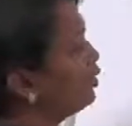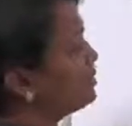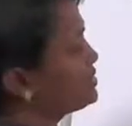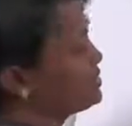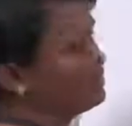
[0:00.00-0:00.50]

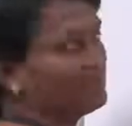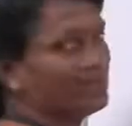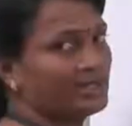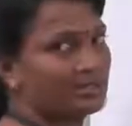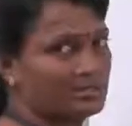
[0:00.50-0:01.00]
top is
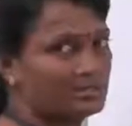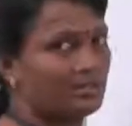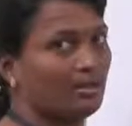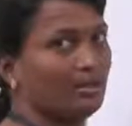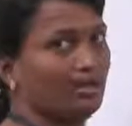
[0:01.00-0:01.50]
referring
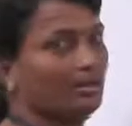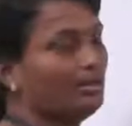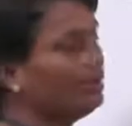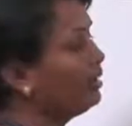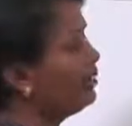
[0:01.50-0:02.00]
16.
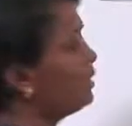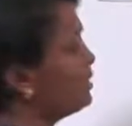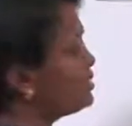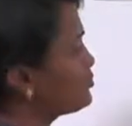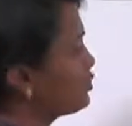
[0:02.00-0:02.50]
Now
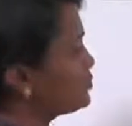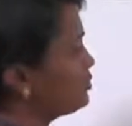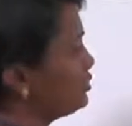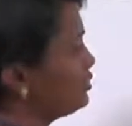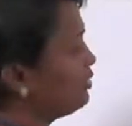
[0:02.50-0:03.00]
it is
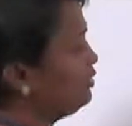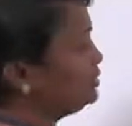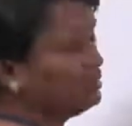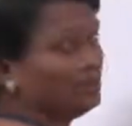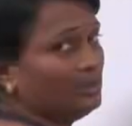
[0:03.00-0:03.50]
possible
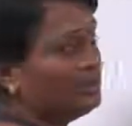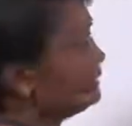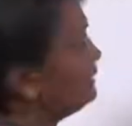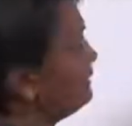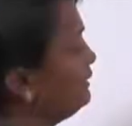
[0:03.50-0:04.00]
to
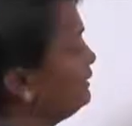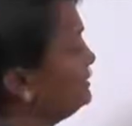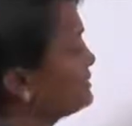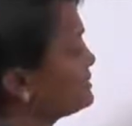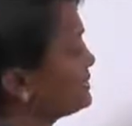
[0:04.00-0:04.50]

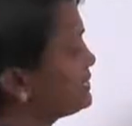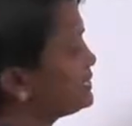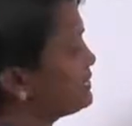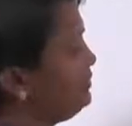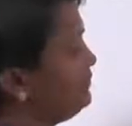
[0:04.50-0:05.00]
delete this
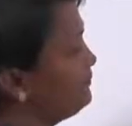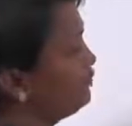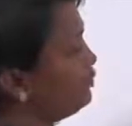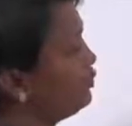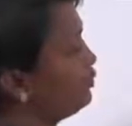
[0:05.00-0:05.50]
16
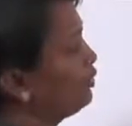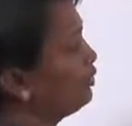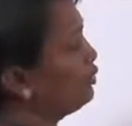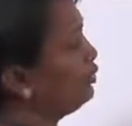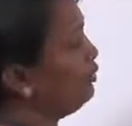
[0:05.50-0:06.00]
through
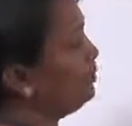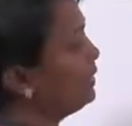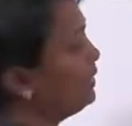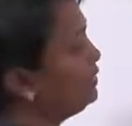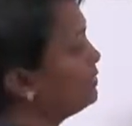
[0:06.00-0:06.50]
your top,
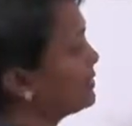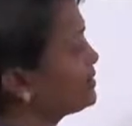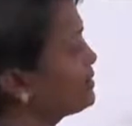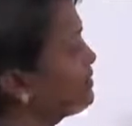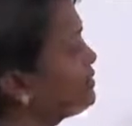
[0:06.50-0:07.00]
and
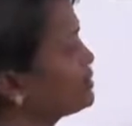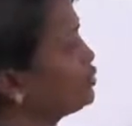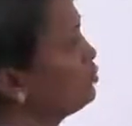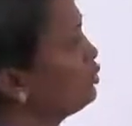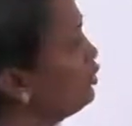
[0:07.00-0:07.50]
16 is
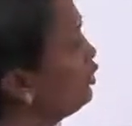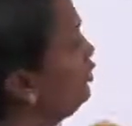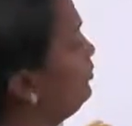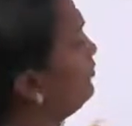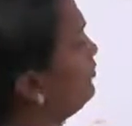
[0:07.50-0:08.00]
no more
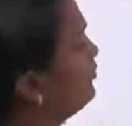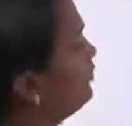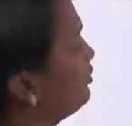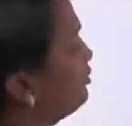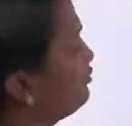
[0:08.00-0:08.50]
top,
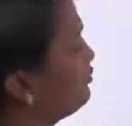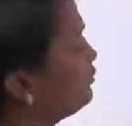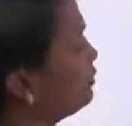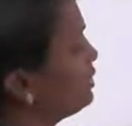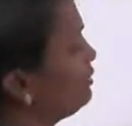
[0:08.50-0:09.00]
your
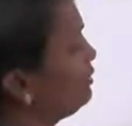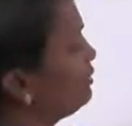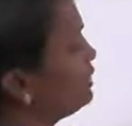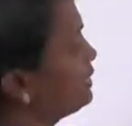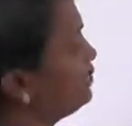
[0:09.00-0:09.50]
14
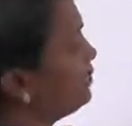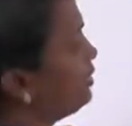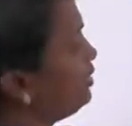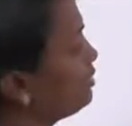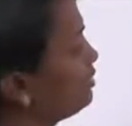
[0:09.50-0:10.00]
will become
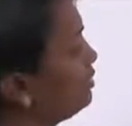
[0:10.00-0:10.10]
your